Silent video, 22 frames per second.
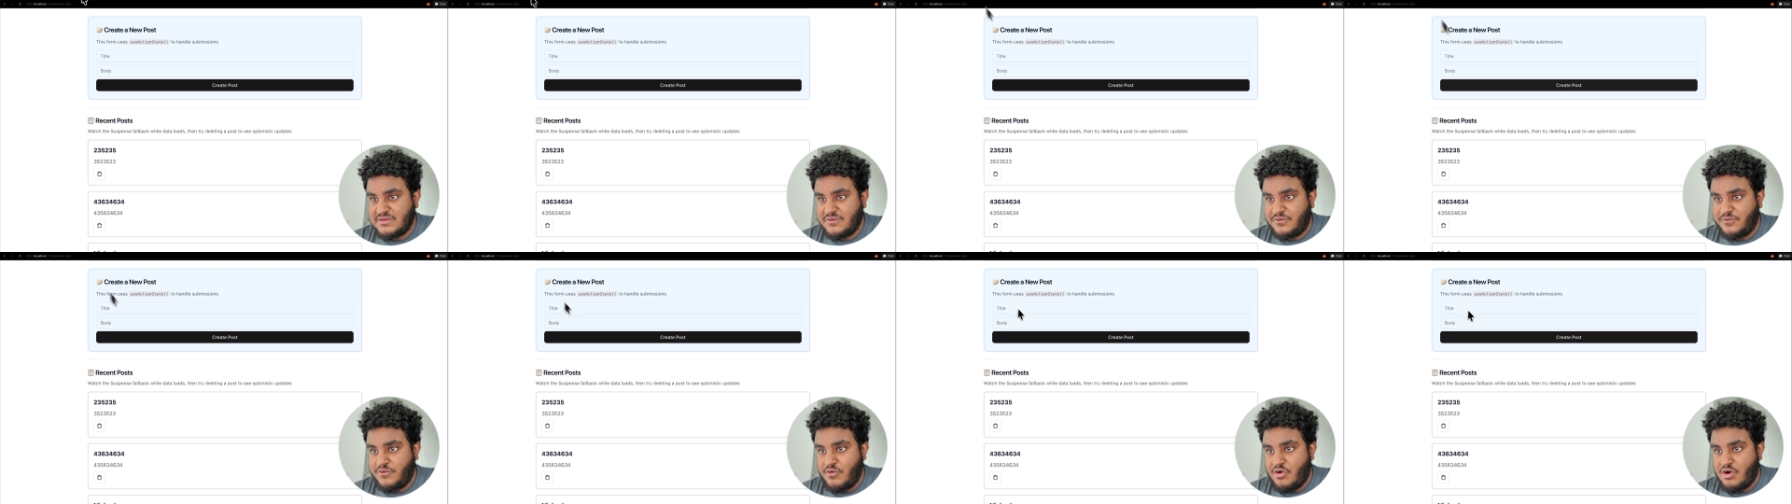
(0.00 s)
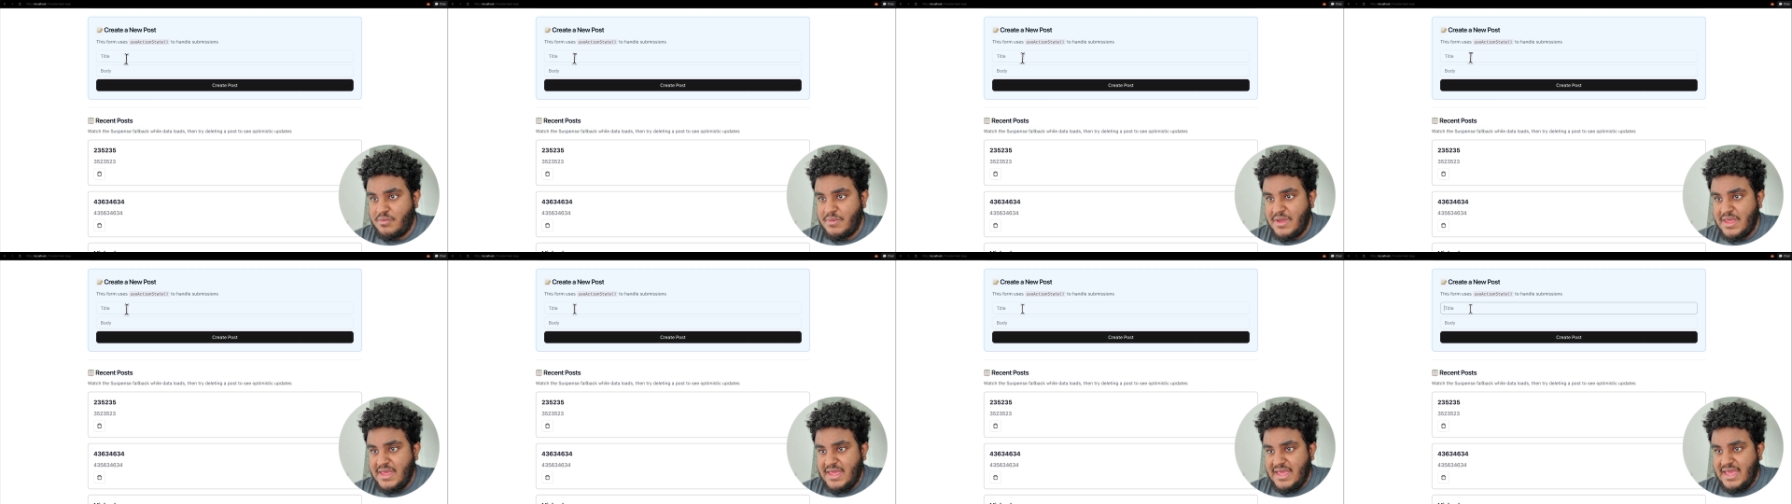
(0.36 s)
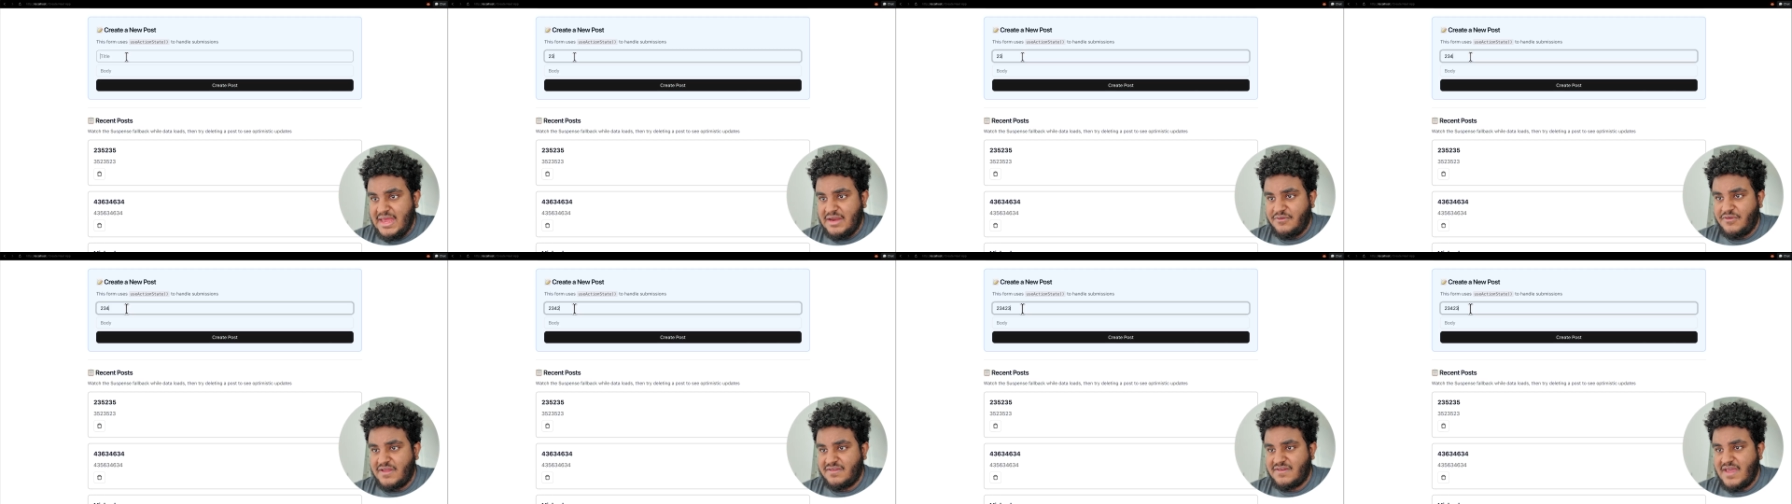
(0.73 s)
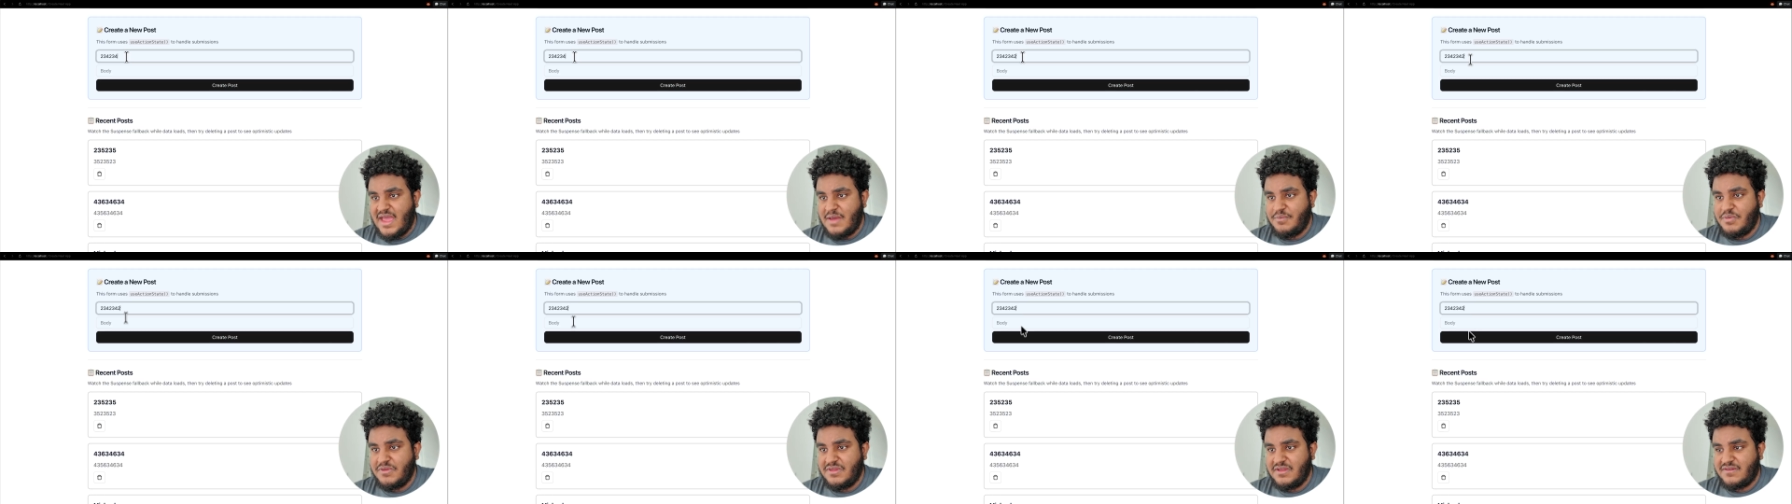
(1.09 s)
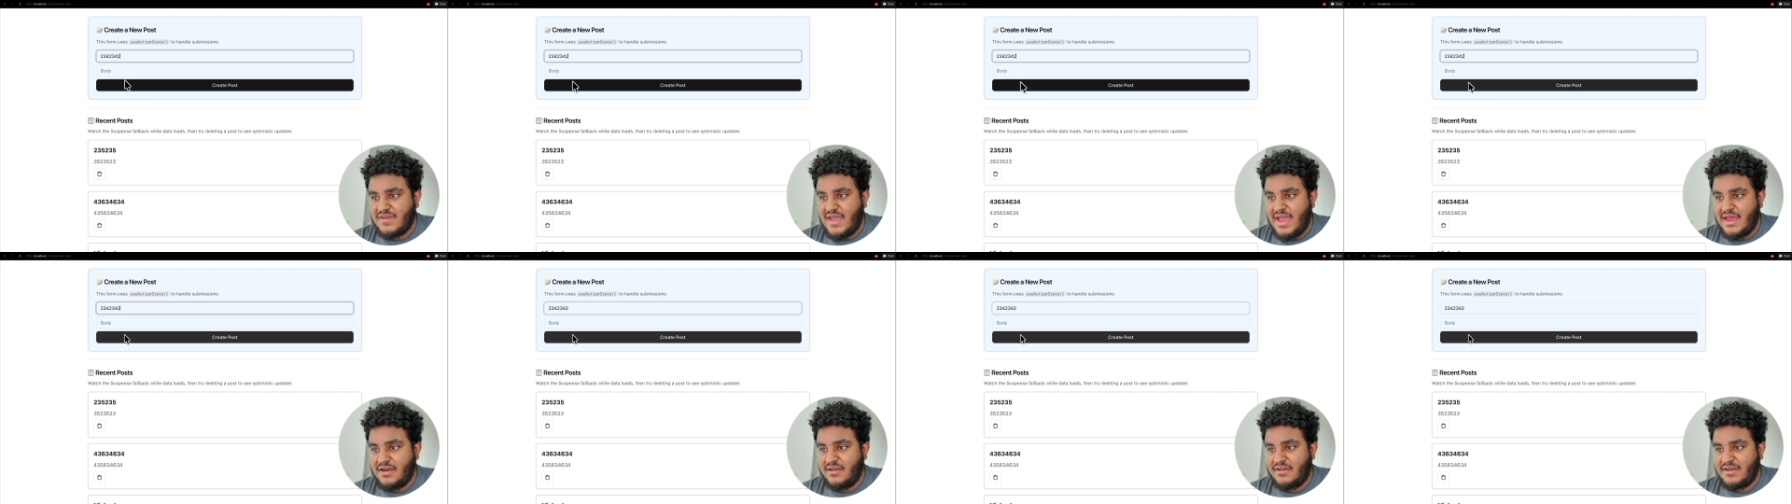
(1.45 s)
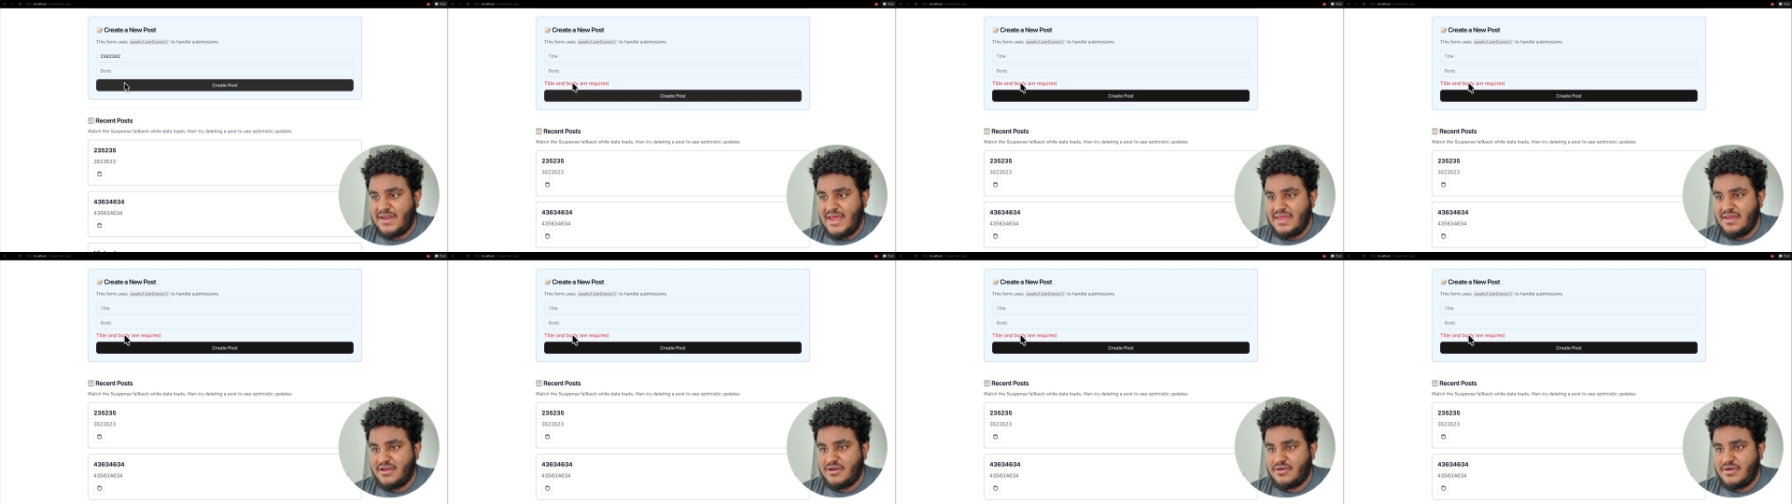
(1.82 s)
to the form and if I type in the title
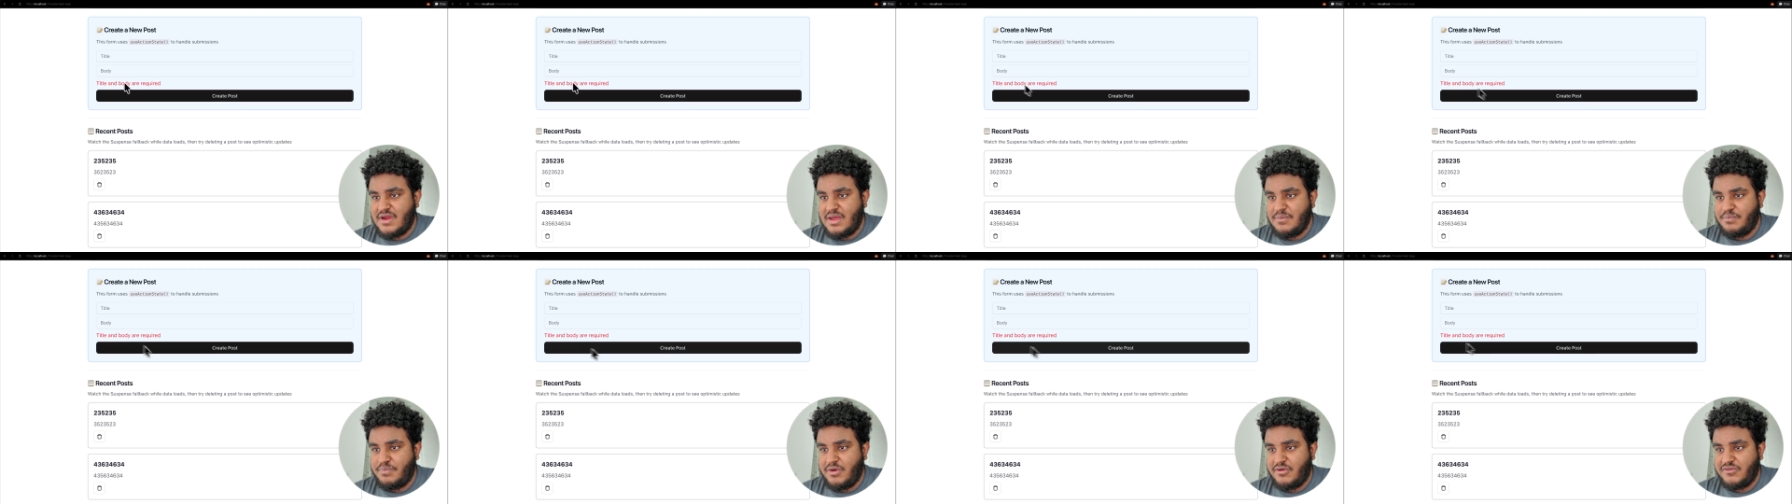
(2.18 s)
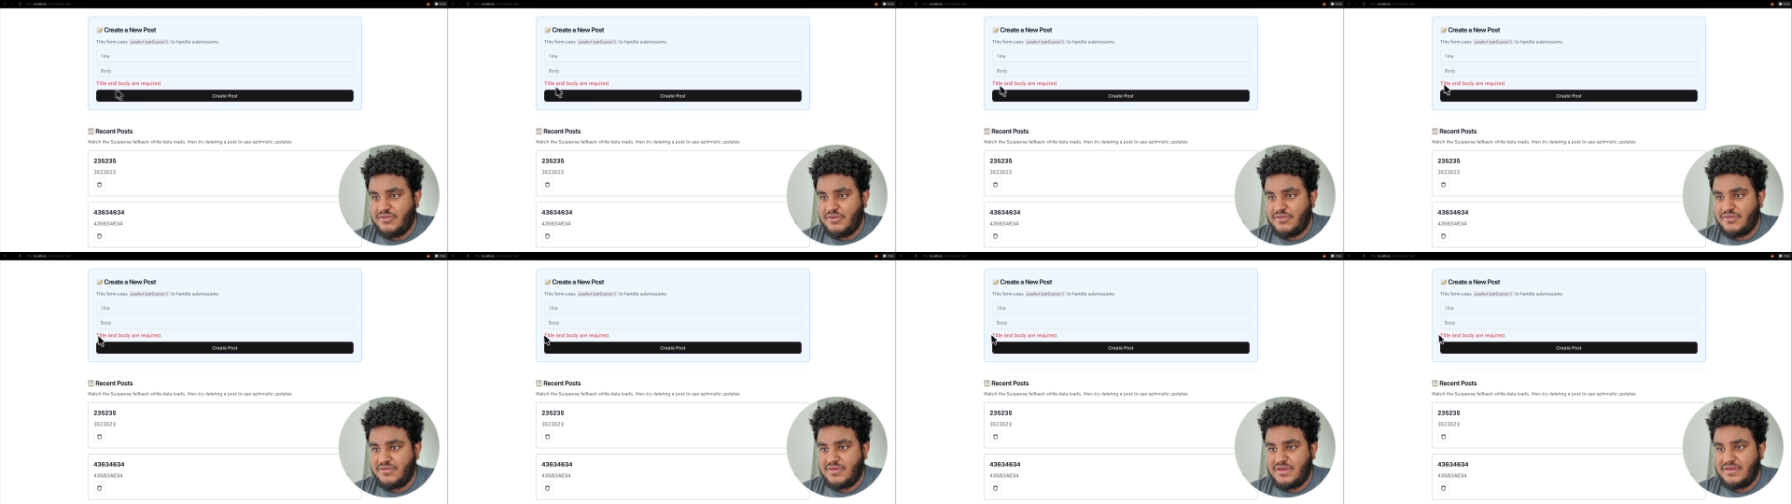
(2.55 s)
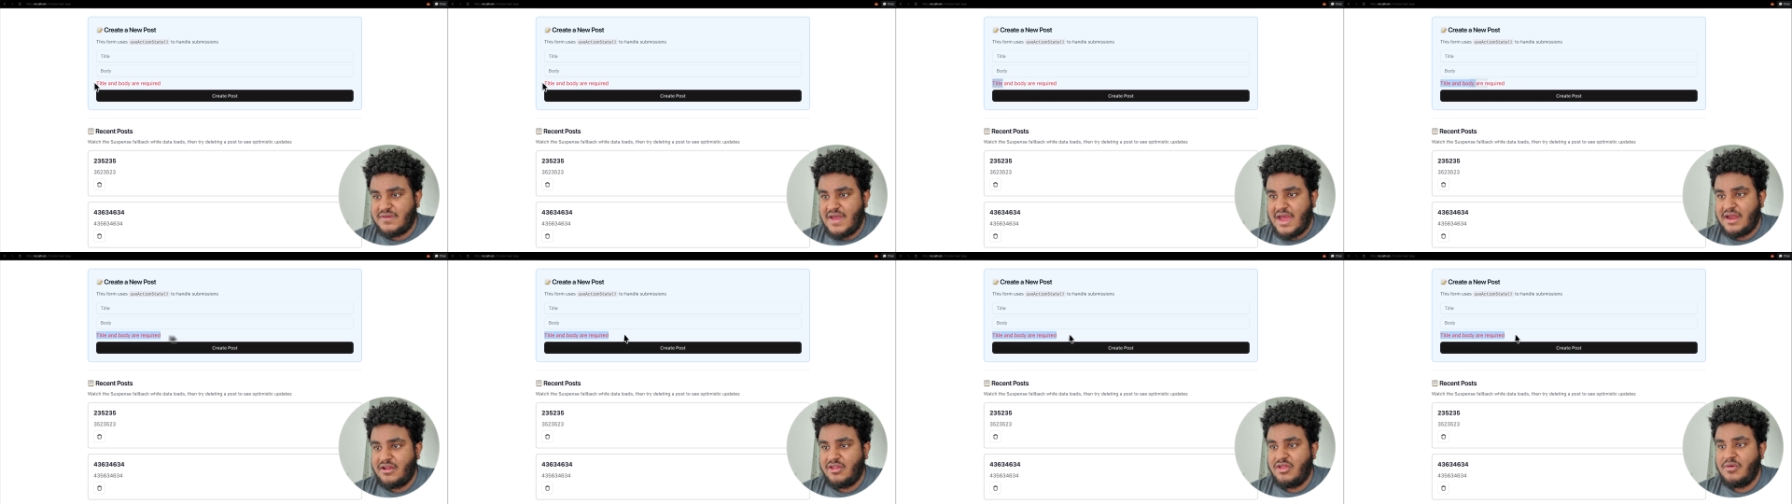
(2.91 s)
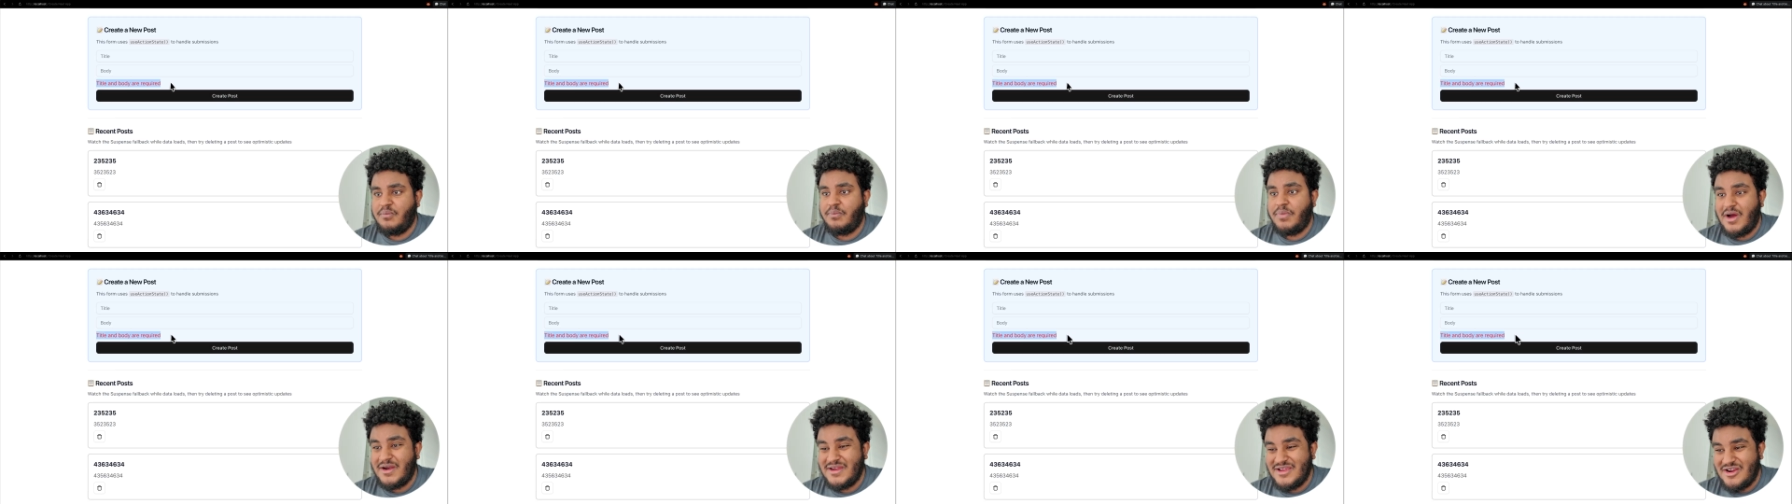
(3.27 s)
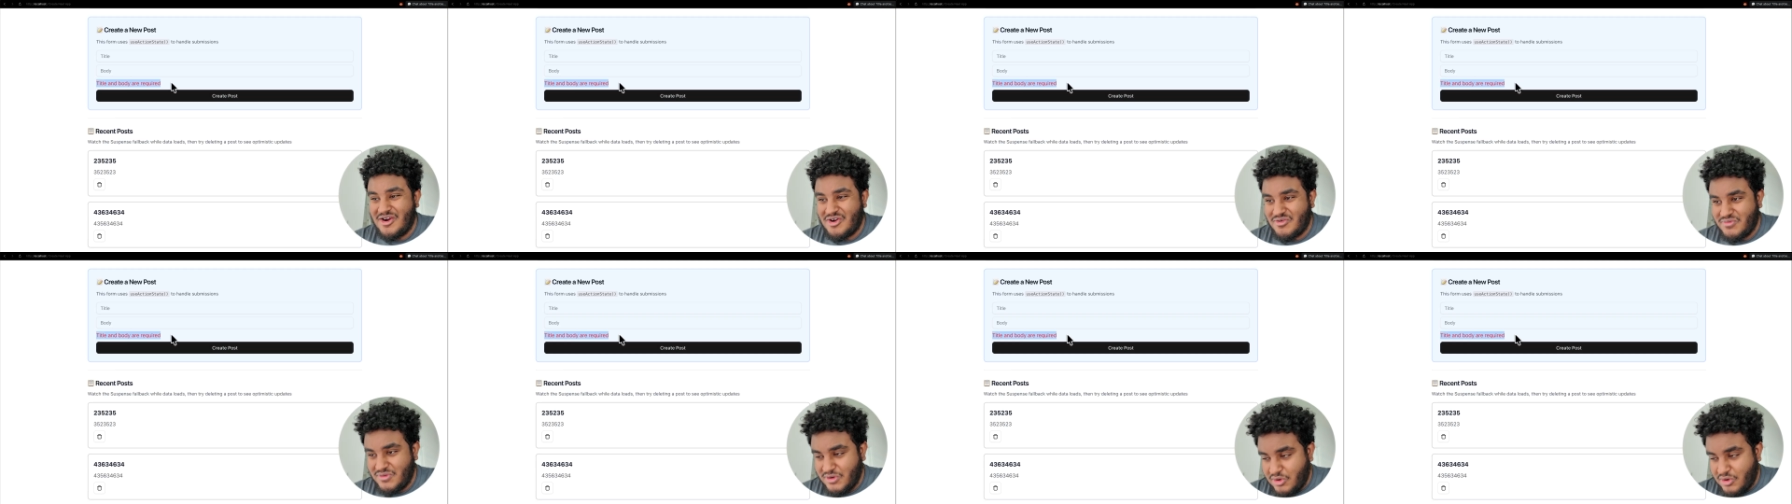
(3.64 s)
and I hit create post, you see title and body are